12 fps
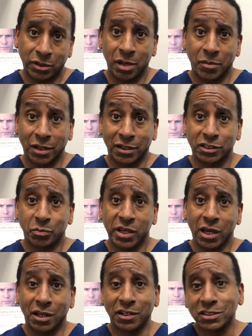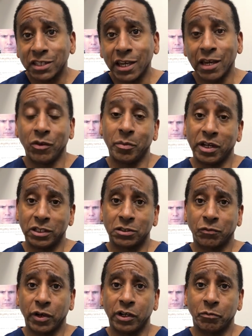Come on, let's be honest. Everybody's
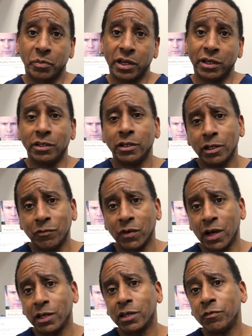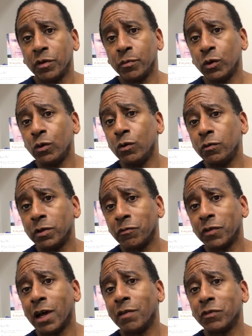afraid of pain. If I can remove the
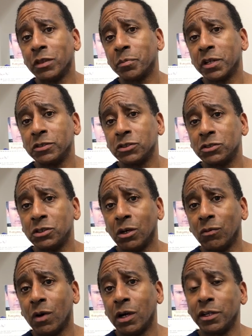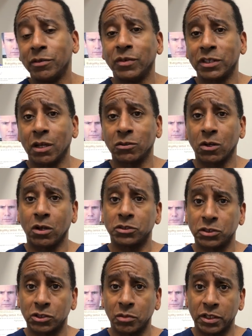fat from the places you don't want it without causing
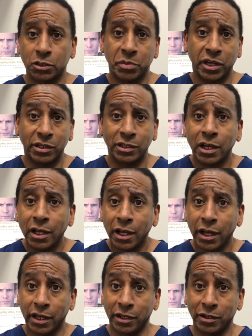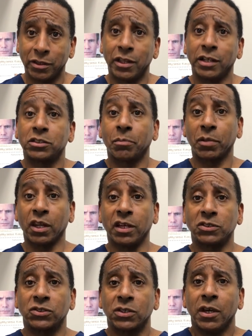so much pain, hey, that's a
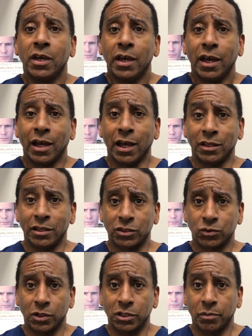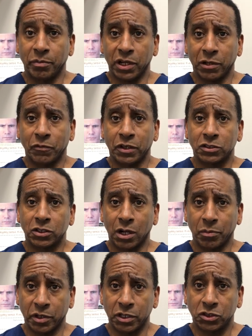plus. And that's one of the benefits that
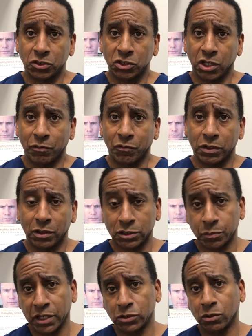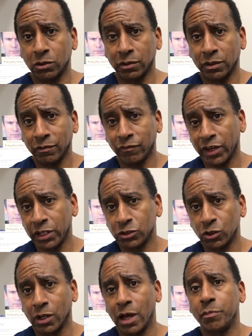our patients get from the special
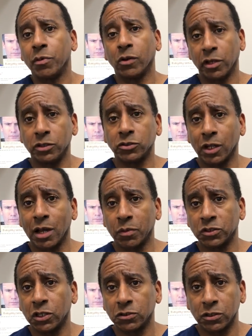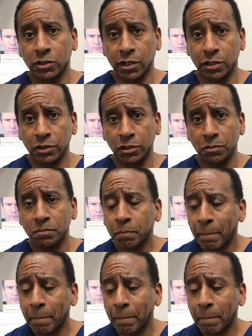VASER lipo laser liposuction that I do.